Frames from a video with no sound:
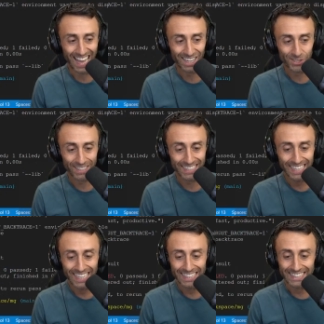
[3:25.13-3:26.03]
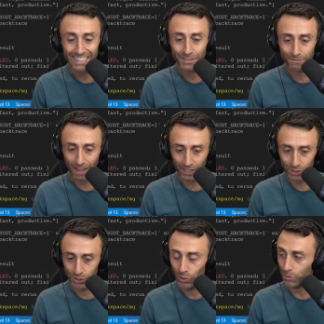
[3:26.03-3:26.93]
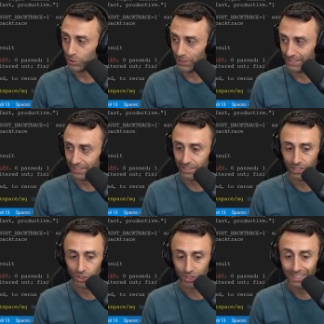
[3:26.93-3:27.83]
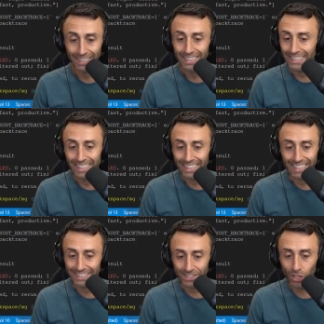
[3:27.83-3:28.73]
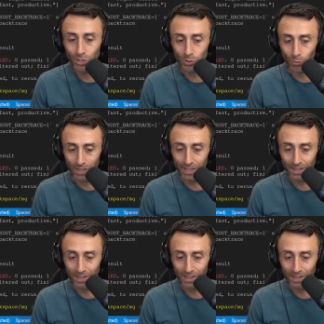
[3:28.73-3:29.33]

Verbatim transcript: actually this function, which is a search, it's not doing